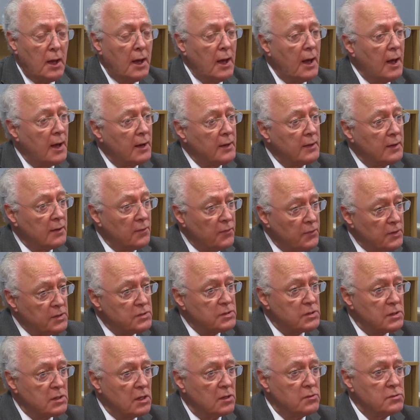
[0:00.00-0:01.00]
And at
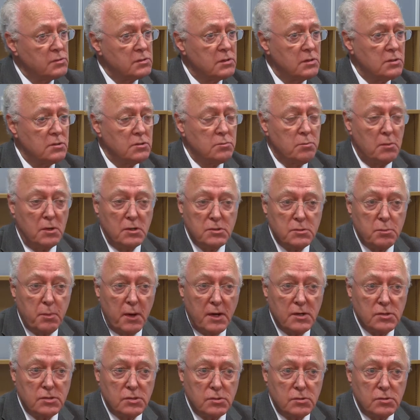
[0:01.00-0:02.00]
this dosage, most
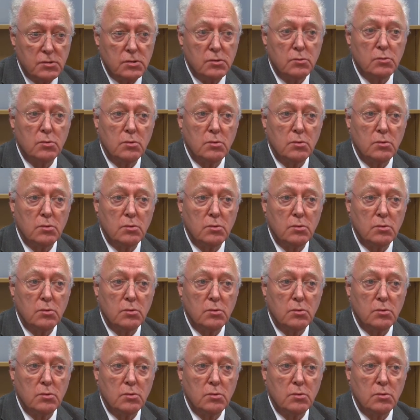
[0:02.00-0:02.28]
patients who